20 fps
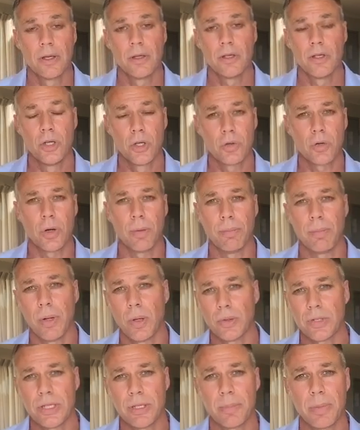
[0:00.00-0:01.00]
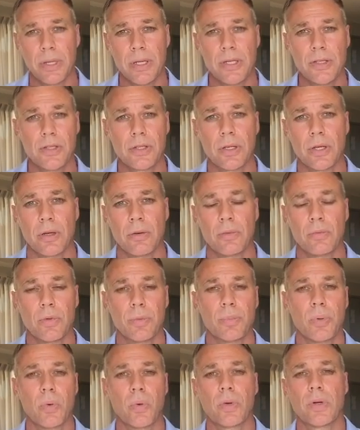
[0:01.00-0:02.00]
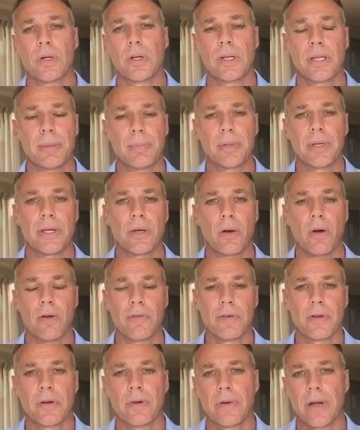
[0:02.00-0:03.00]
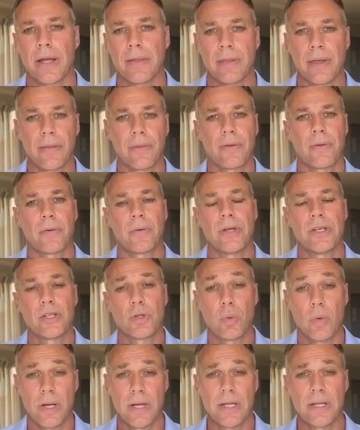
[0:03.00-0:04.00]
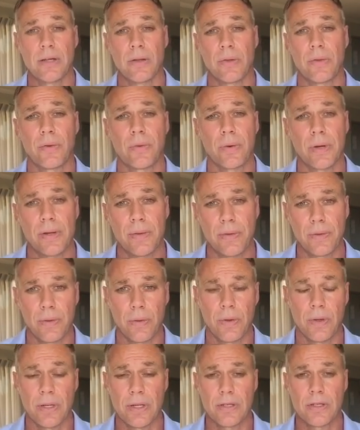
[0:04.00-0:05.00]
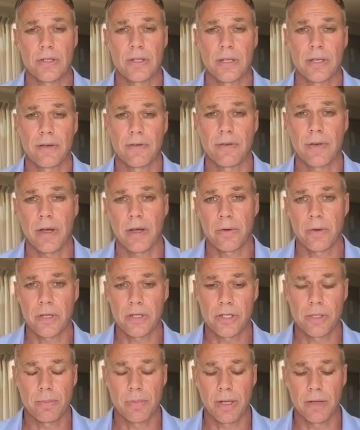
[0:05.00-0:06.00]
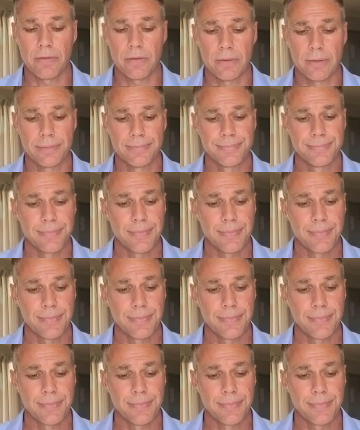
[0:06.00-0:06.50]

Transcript: New crop Baltic beans are reportedly being offered around that 320 to 330 CFR Egypt level.